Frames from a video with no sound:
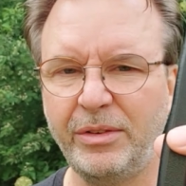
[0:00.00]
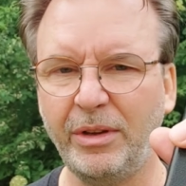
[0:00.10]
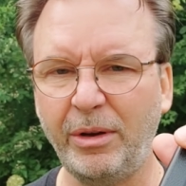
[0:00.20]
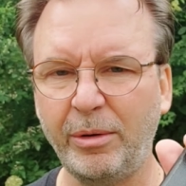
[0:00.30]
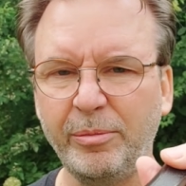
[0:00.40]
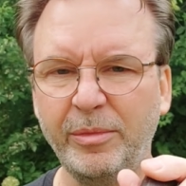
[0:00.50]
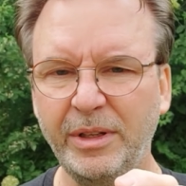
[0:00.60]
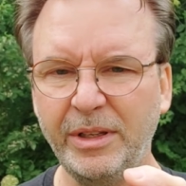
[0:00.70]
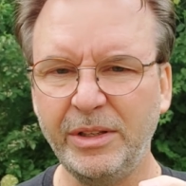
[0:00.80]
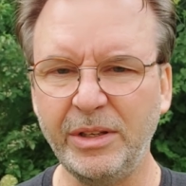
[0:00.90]
So
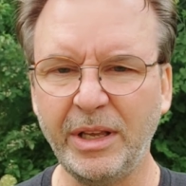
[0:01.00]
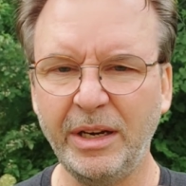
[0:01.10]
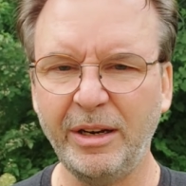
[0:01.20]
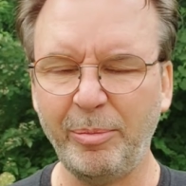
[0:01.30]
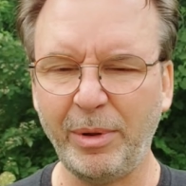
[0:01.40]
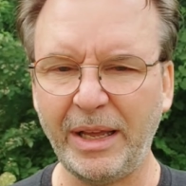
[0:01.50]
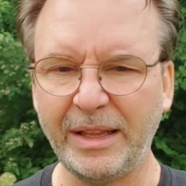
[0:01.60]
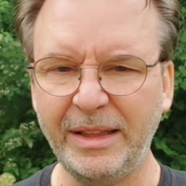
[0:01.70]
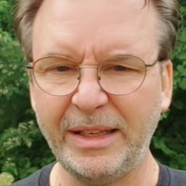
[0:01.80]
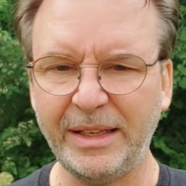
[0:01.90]
you get it up
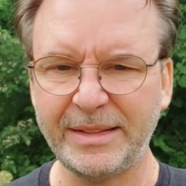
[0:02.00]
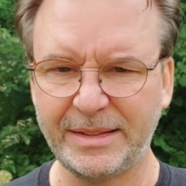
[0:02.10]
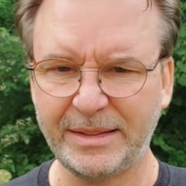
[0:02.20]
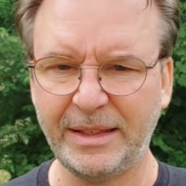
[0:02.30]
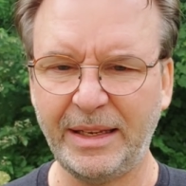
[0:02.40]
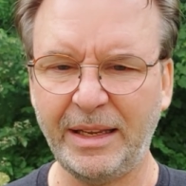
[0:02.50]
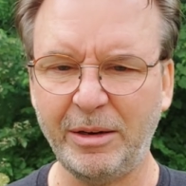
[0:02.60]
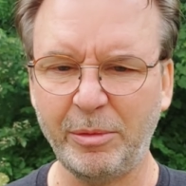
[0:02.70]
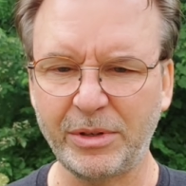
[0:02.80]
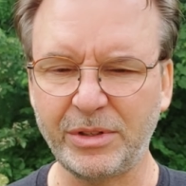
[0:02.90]
like this and
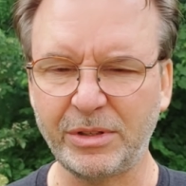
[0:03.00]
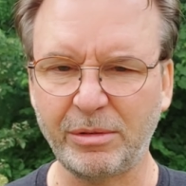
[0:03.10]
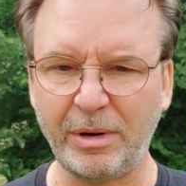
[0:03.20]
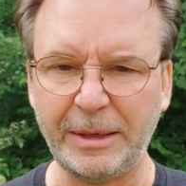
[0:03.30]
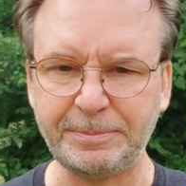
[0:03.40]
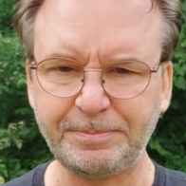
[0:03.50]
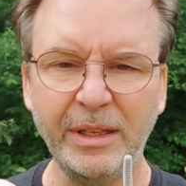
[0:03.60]
it works just great.